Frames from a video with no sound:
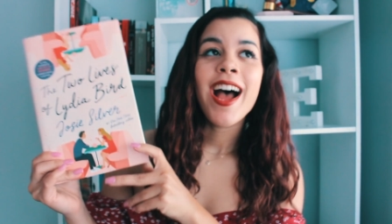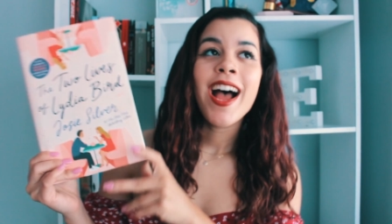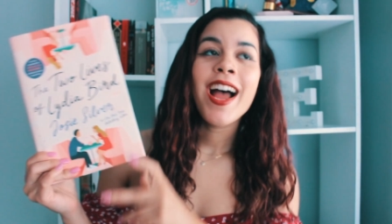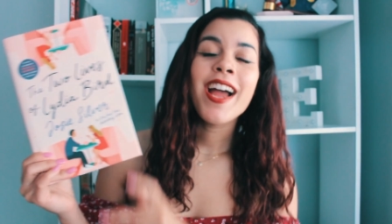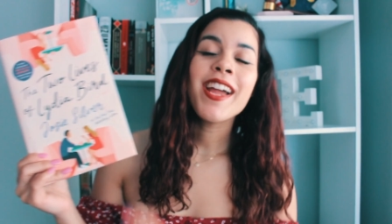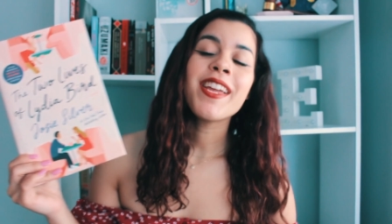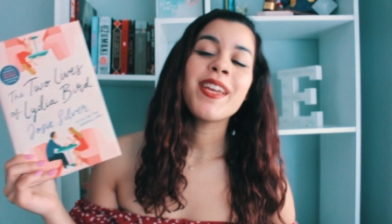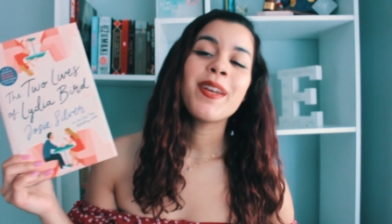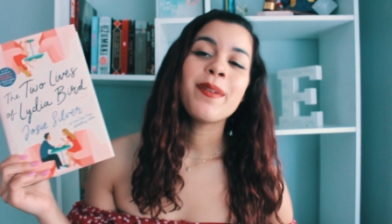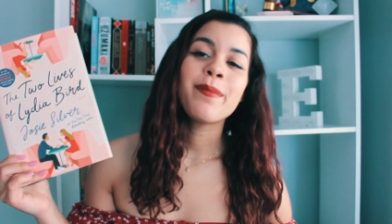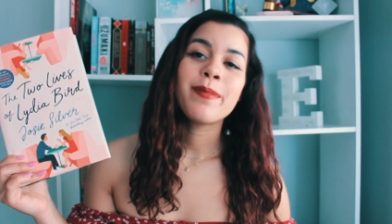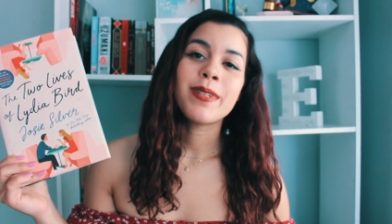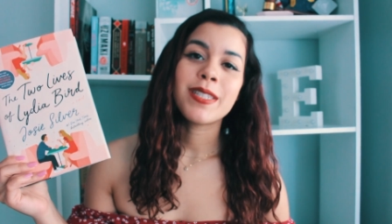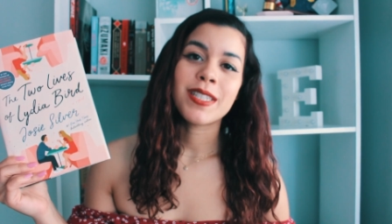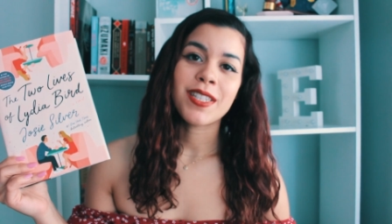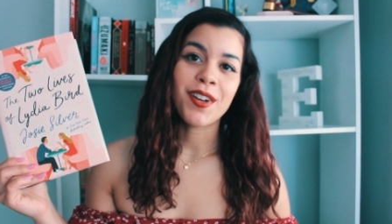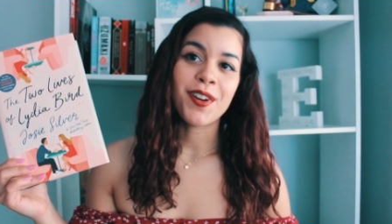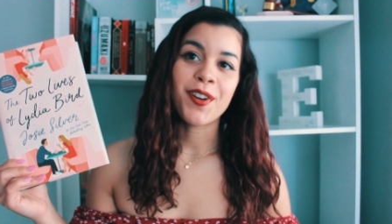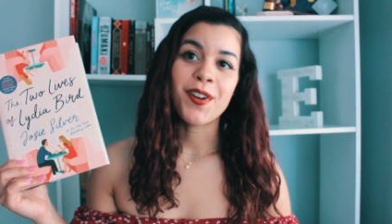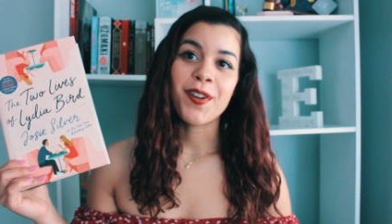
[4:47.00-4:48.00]
I am a
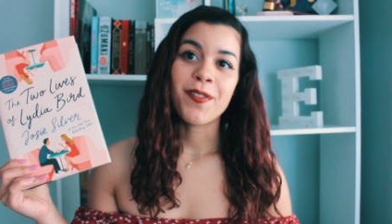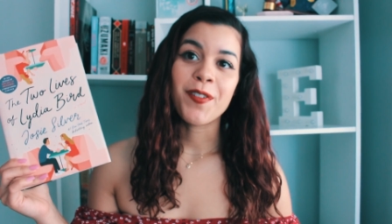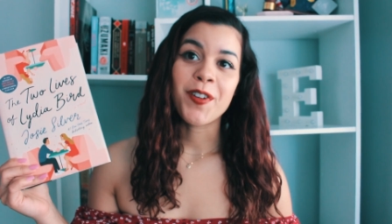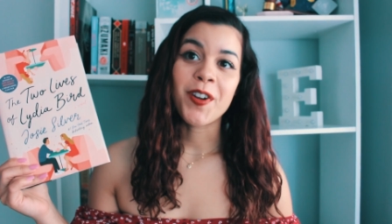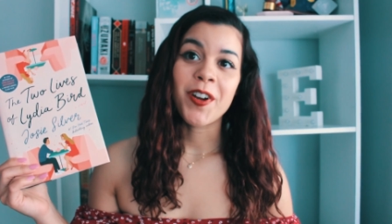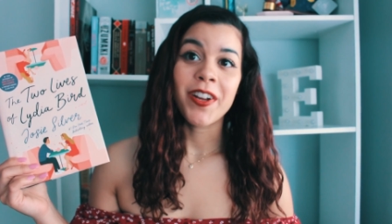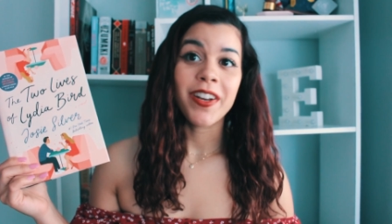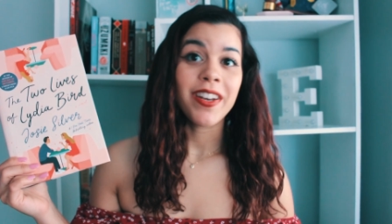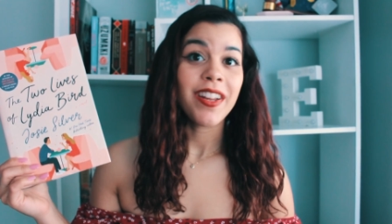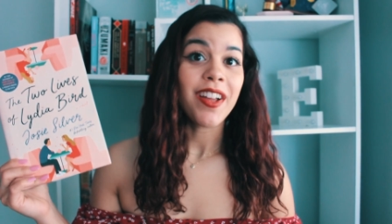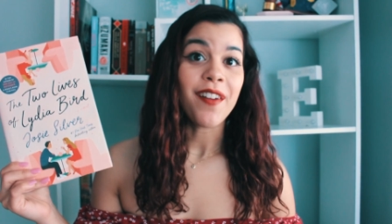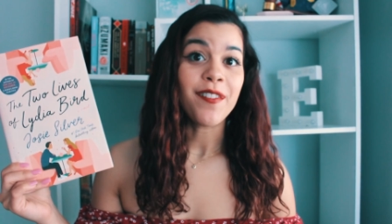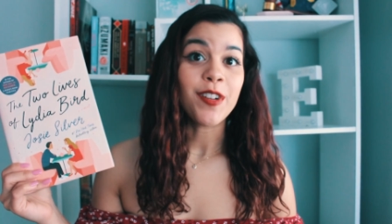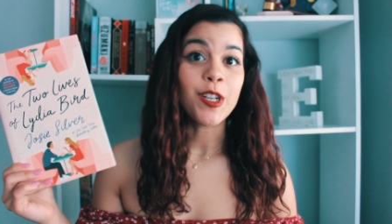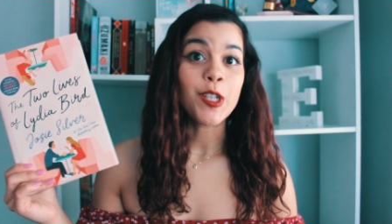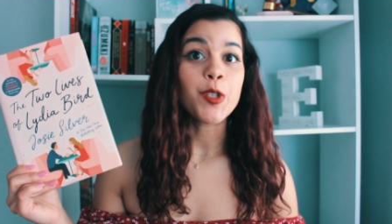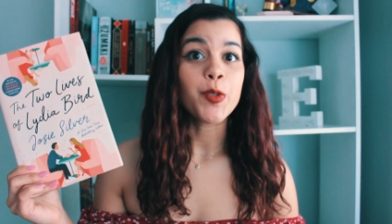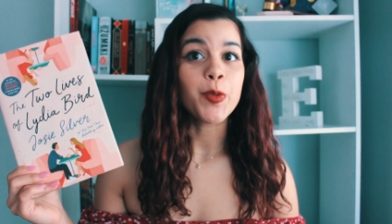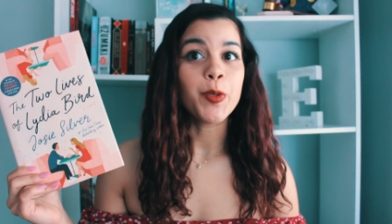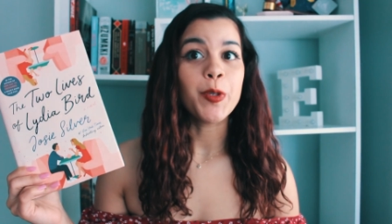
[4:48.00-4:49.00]
sucker for a good
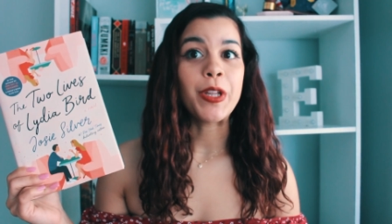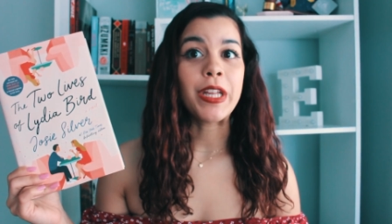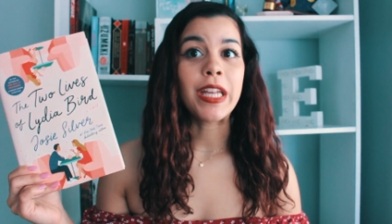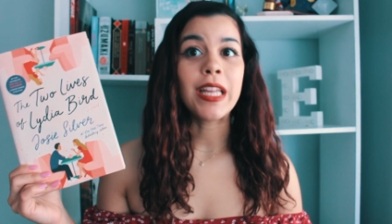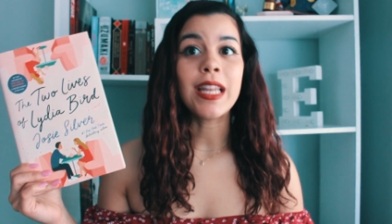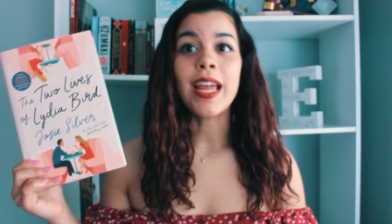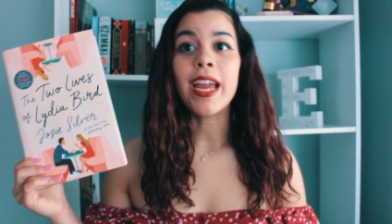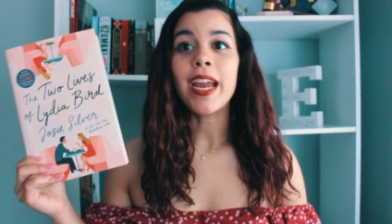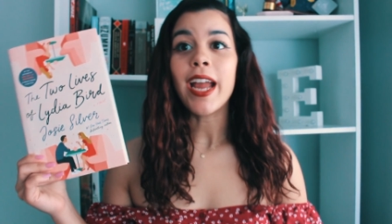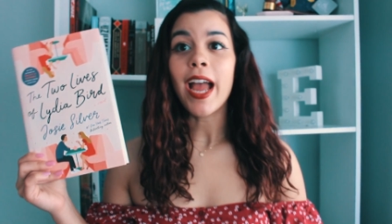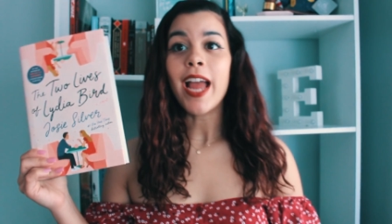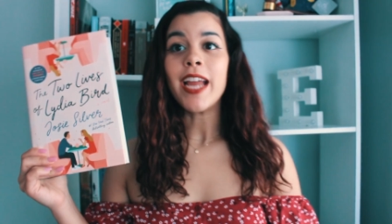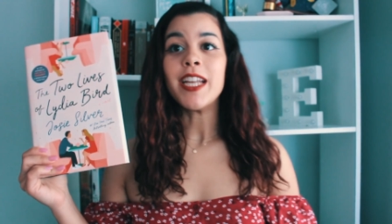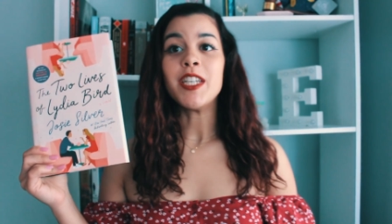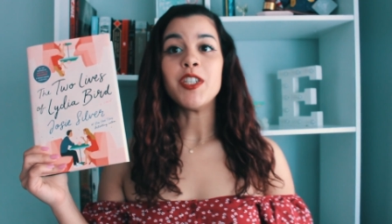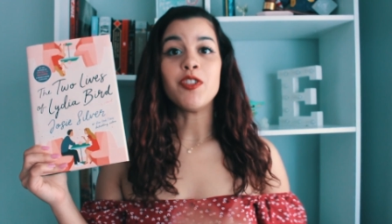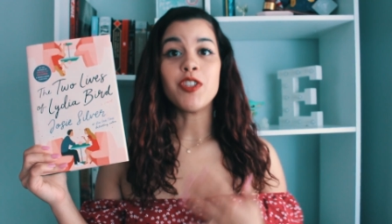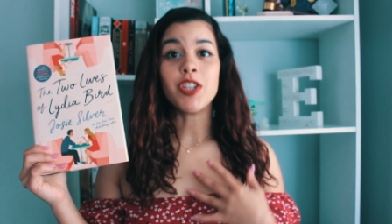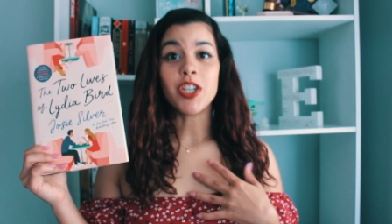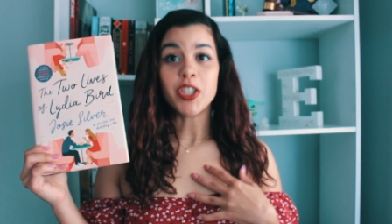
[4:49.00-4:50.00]
cover. Truly, like I
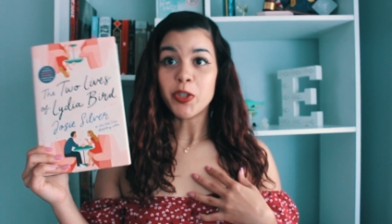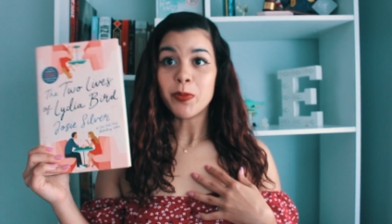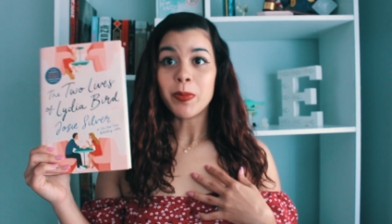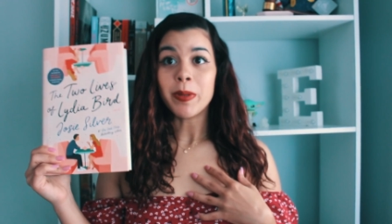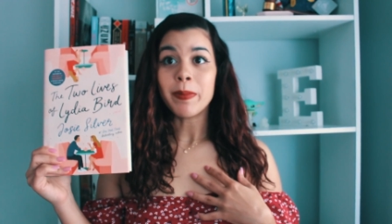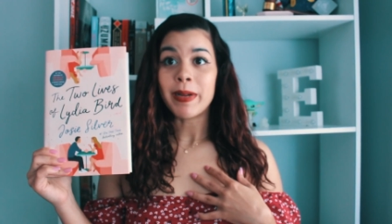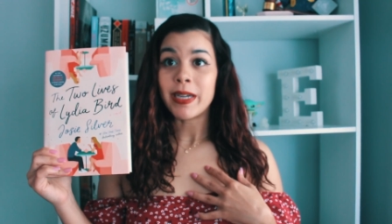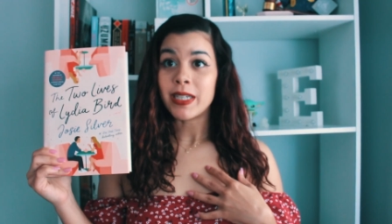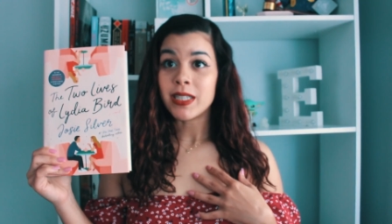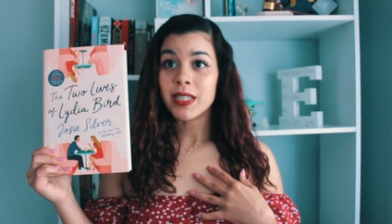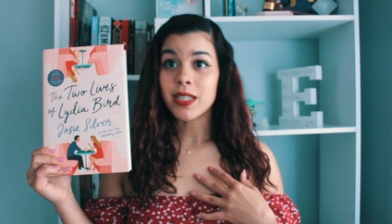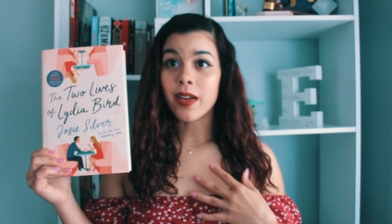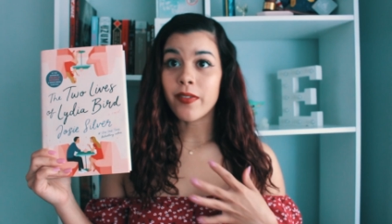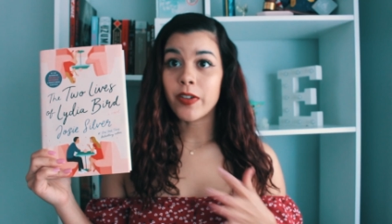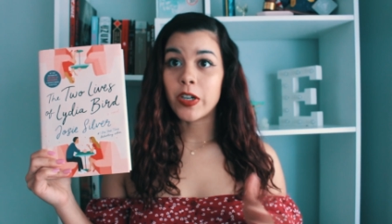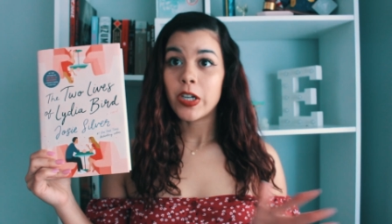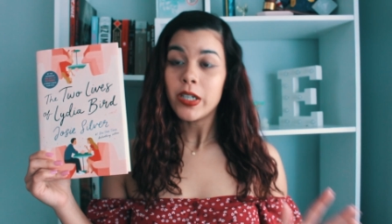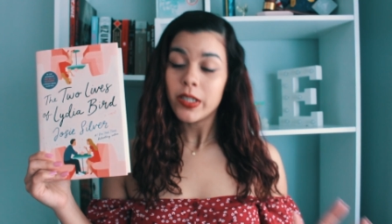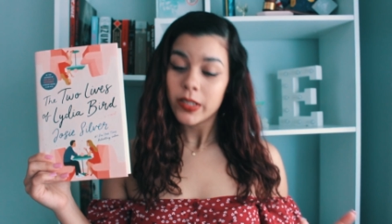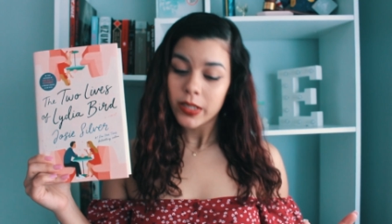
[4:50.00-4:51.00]
do judge it by its
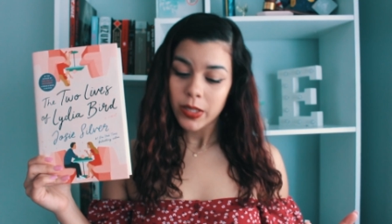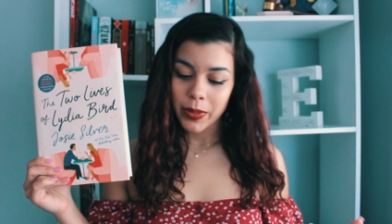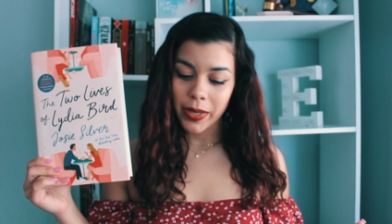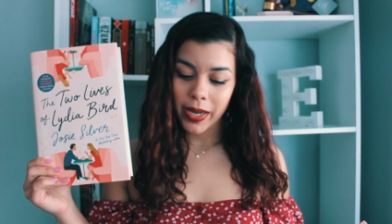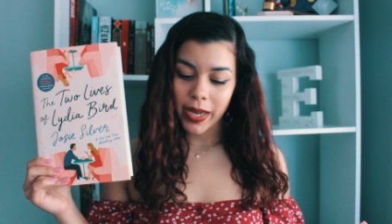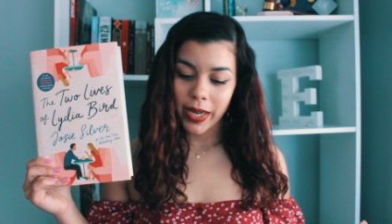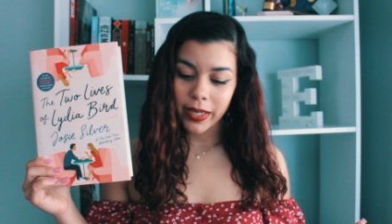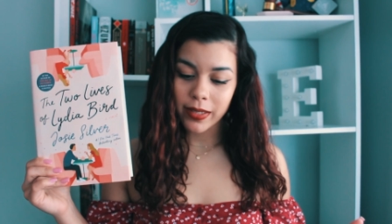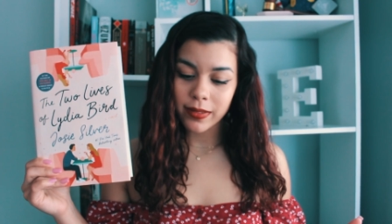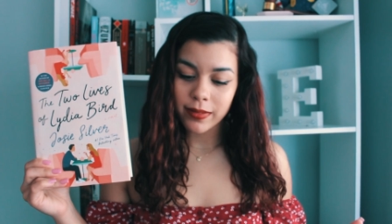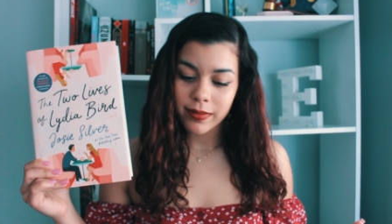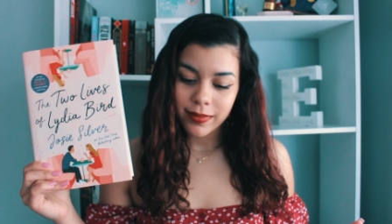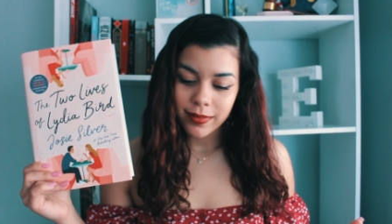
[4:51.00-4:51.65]
cover, okay?